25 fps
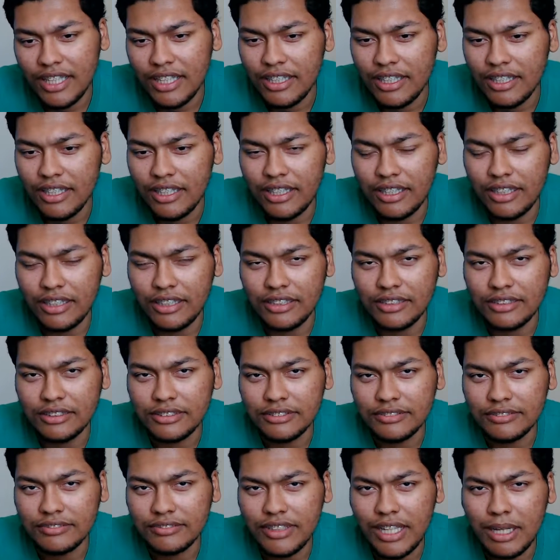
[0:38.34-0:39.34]

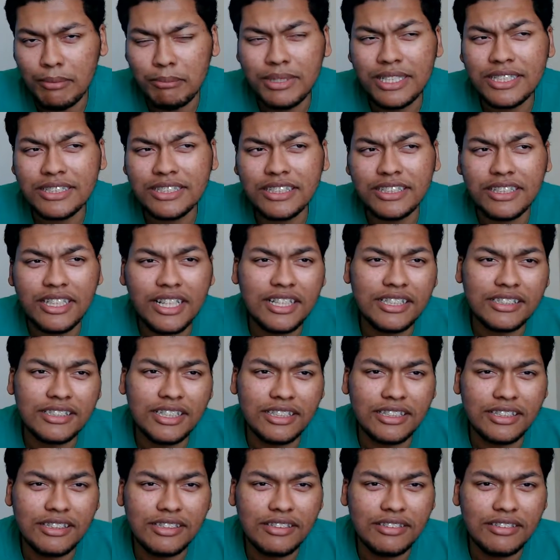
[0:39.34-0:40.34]
I'm into things,
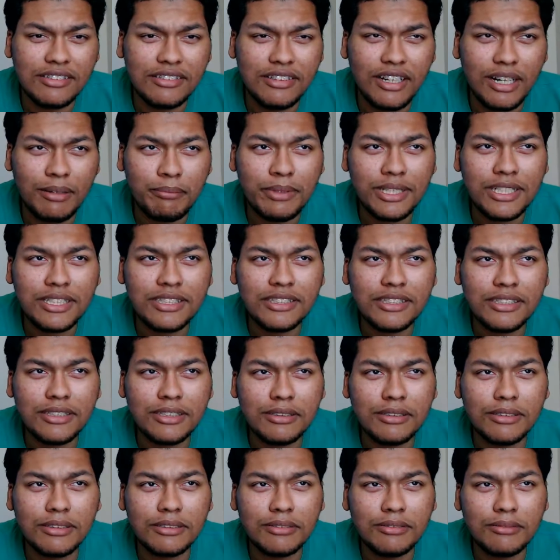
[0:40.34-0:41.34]
and I'm
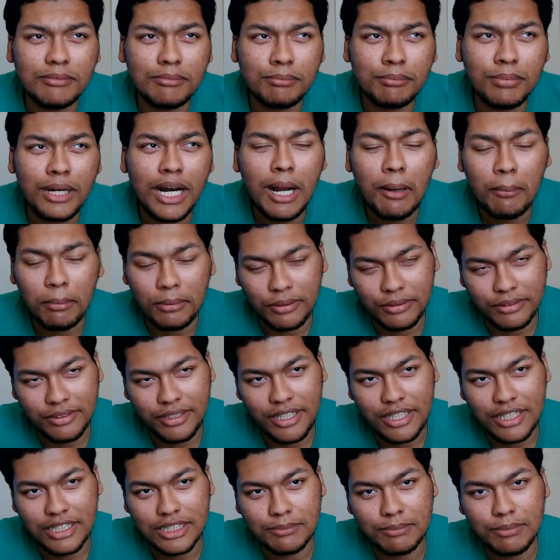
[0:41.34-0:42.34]
into popular things,